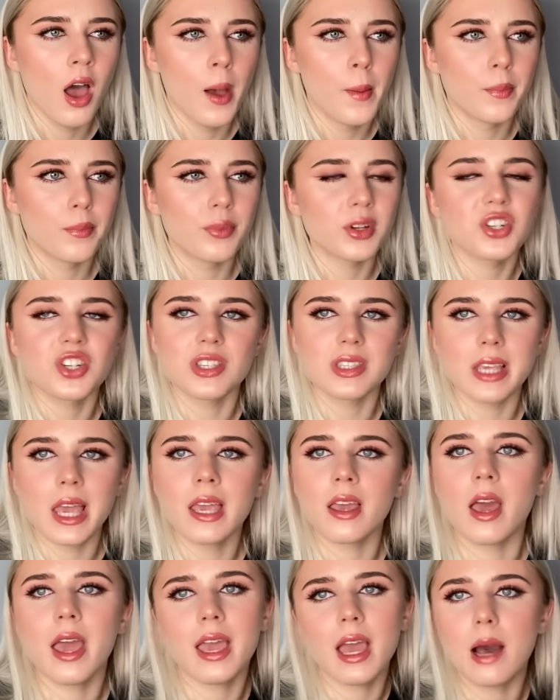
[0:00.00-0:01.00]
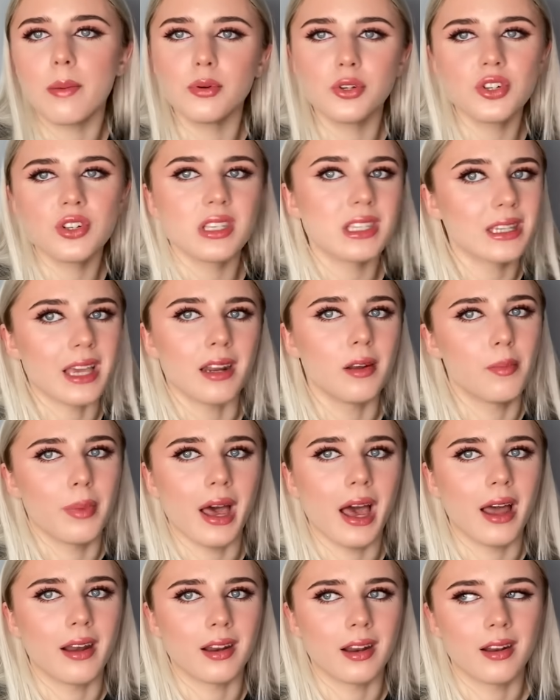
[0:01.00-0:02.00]
But just saying, hey, apple juice is kind of
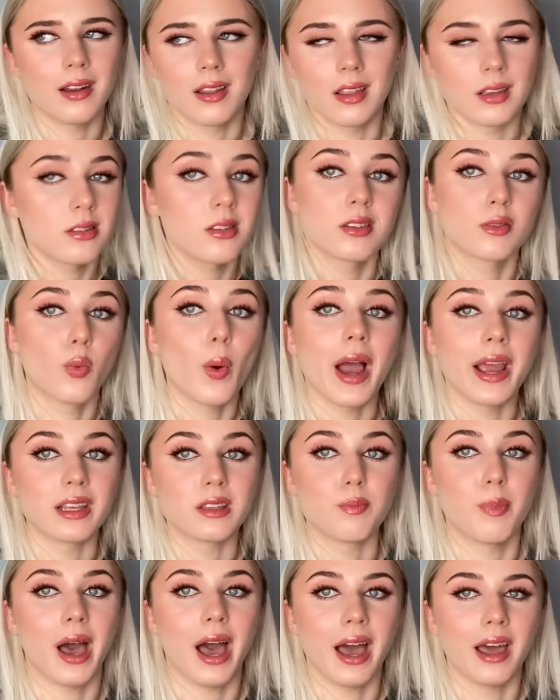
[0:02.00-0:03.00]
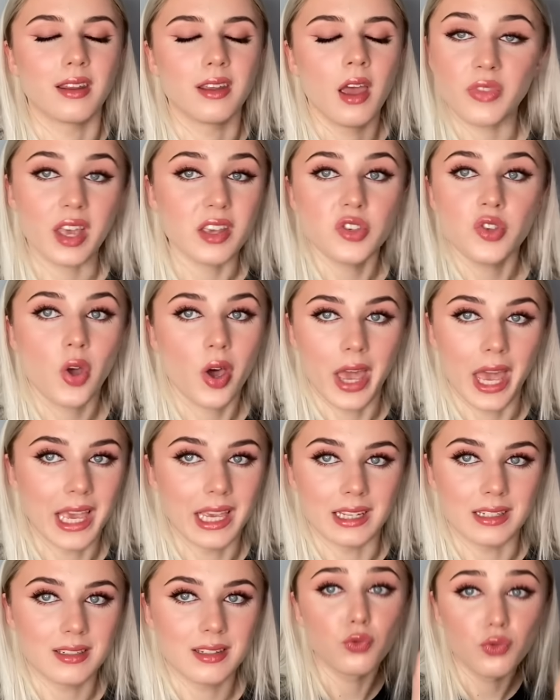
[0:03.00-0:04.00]
bad and this is why it's bad, that's not hate.